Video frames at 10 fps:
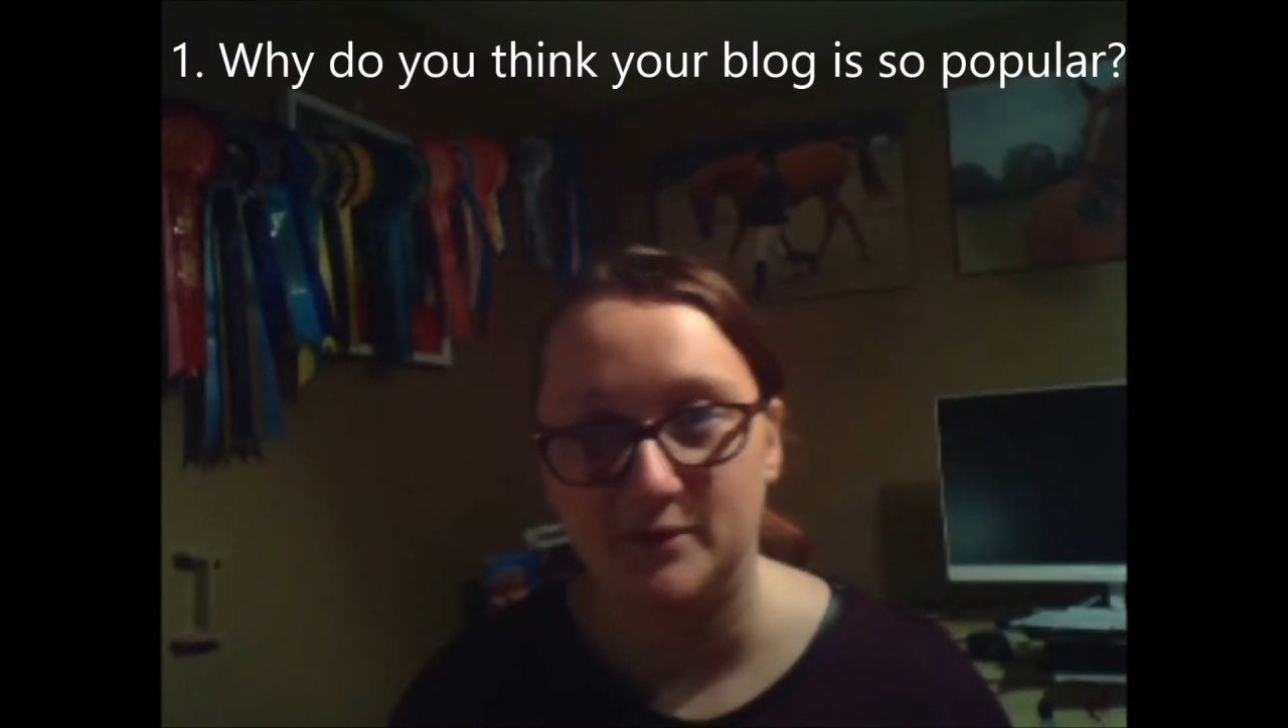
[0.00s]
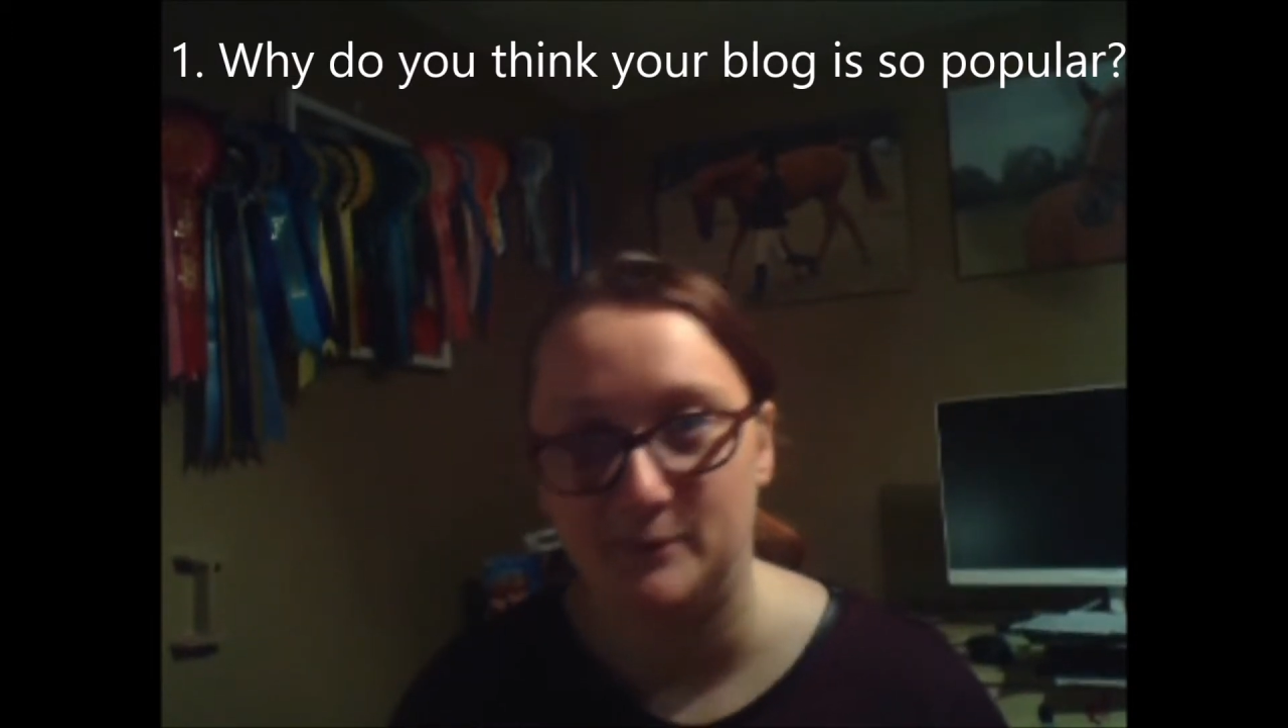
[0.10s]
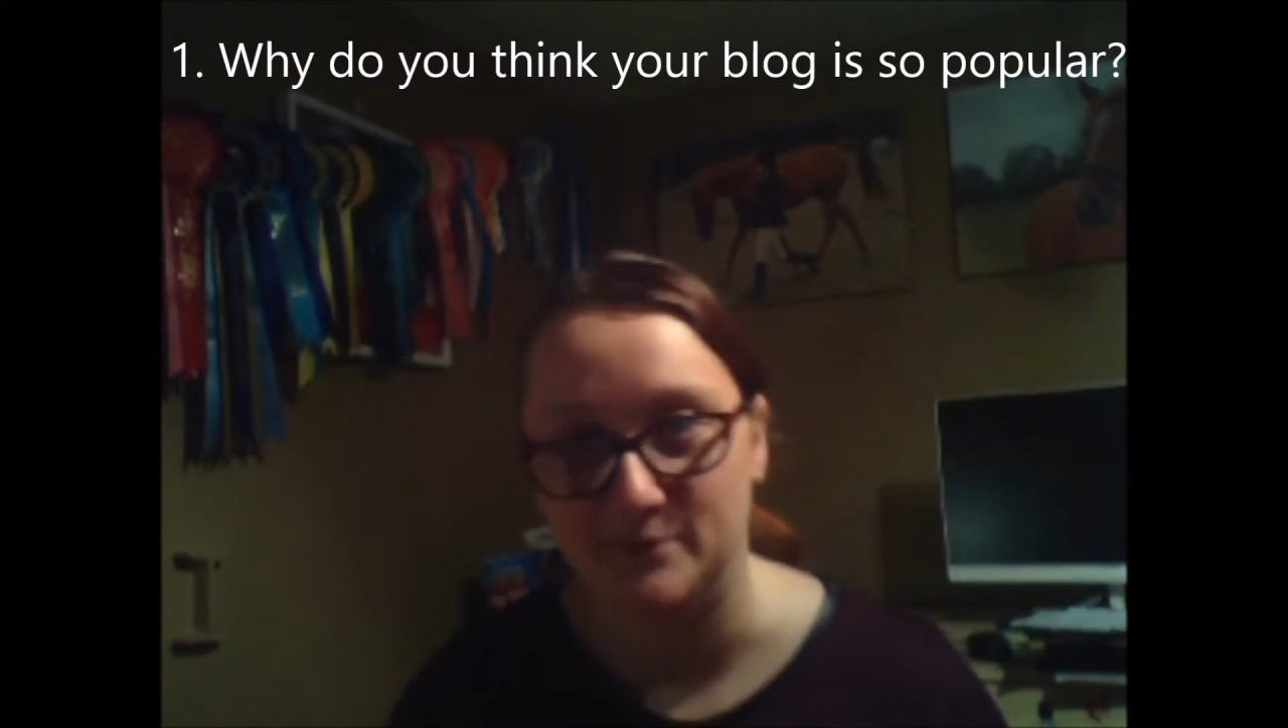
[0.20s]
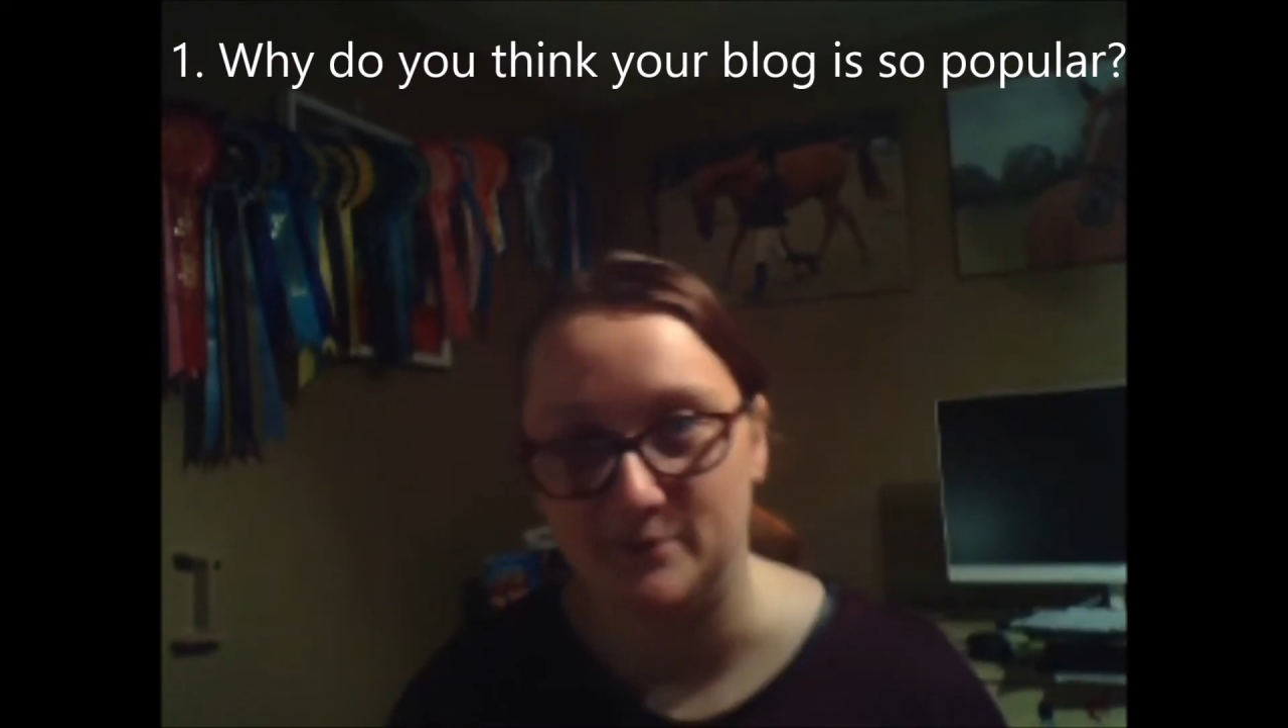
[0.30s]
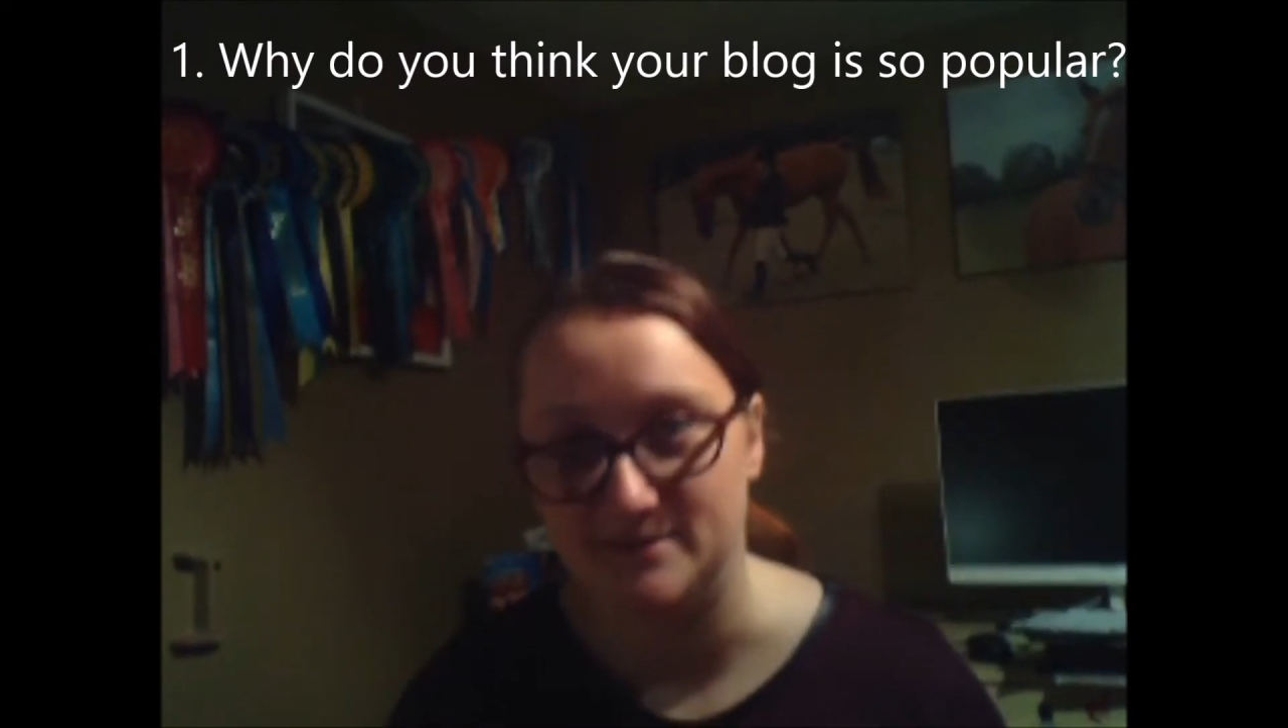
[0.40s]

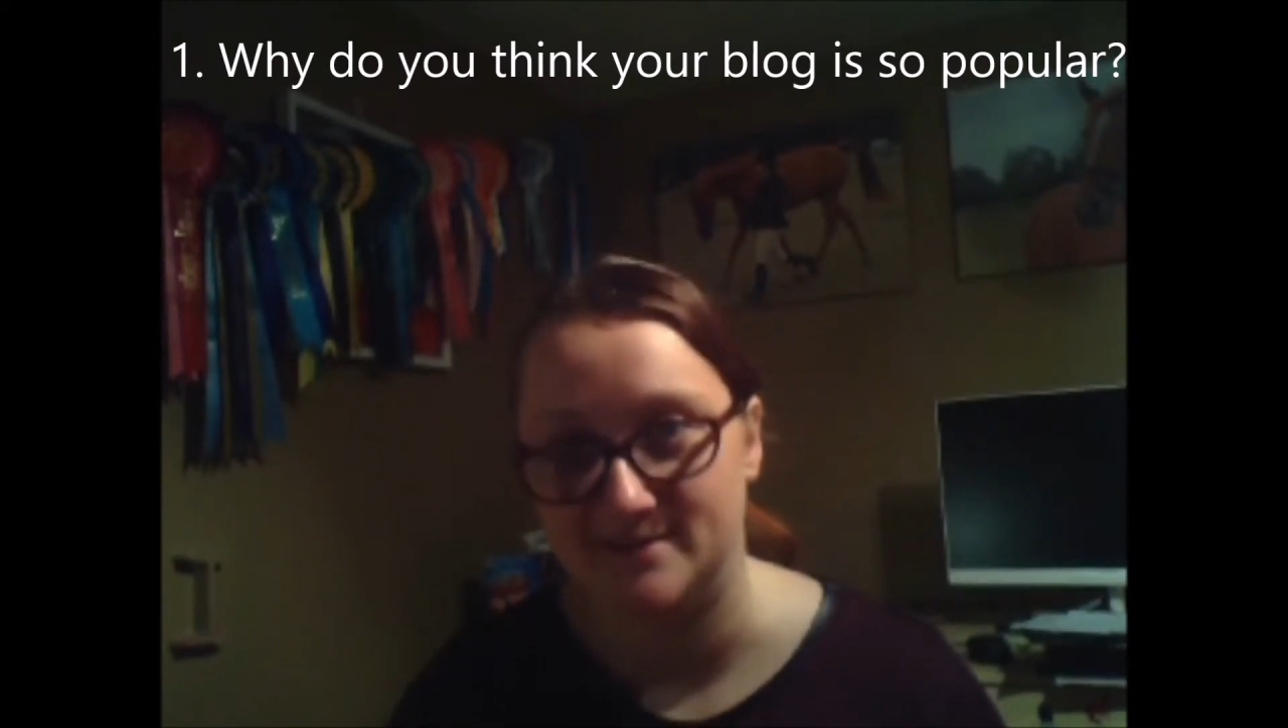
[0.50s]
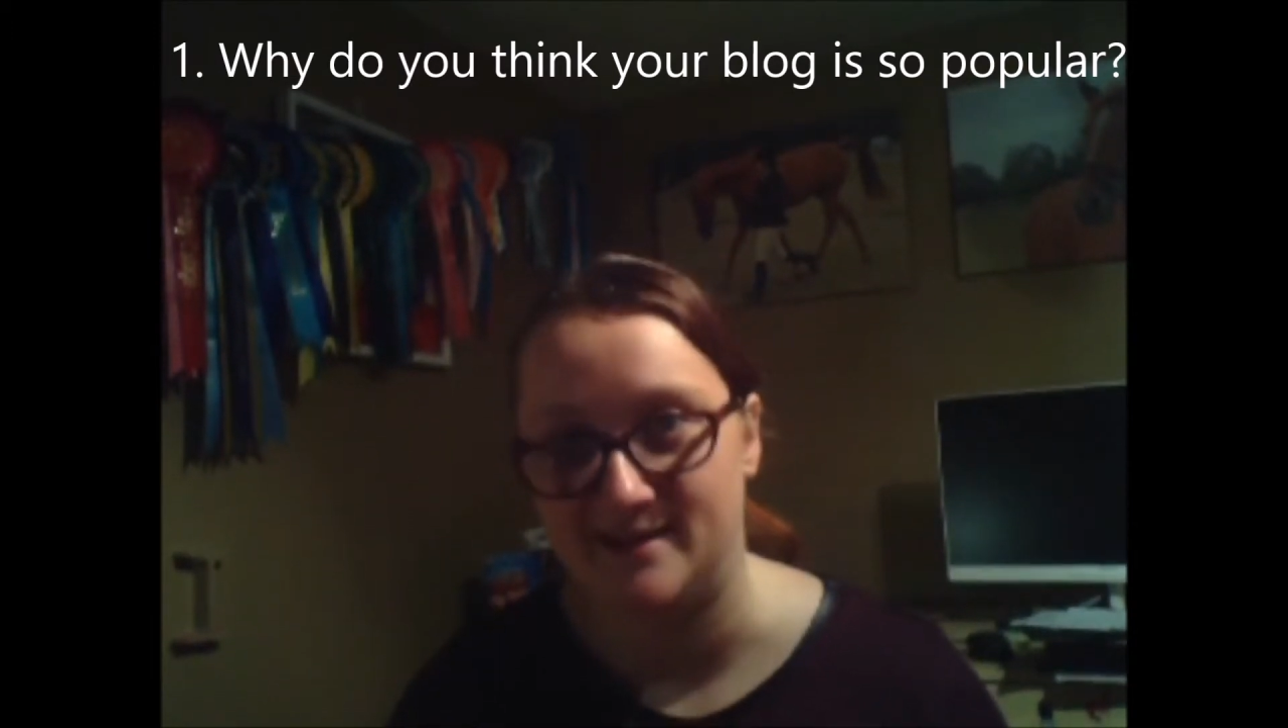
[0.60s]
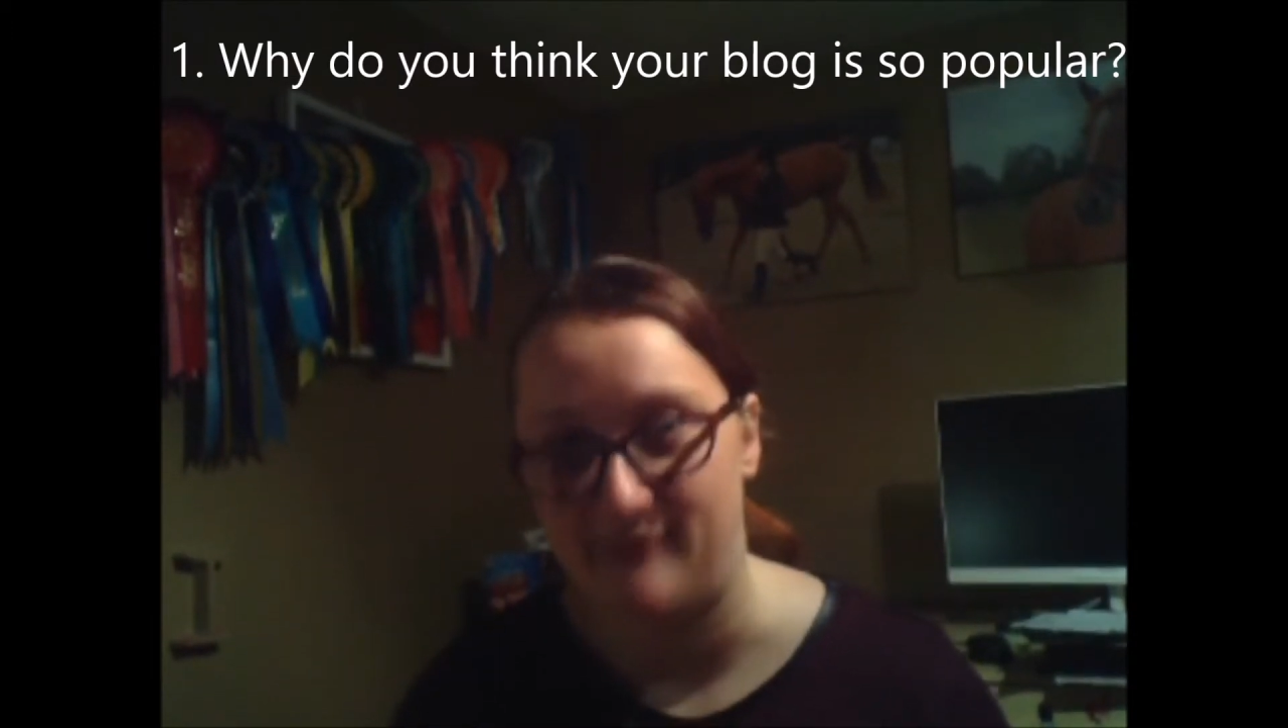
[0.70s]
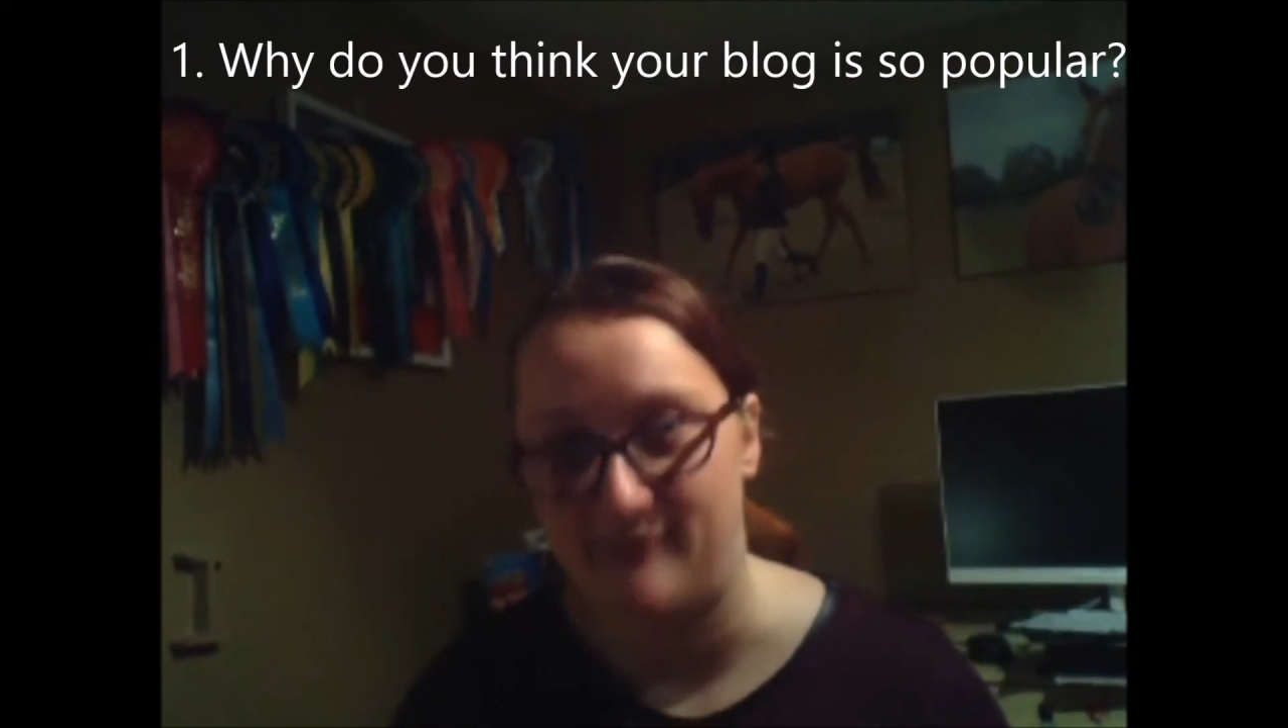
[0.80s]
wants to sound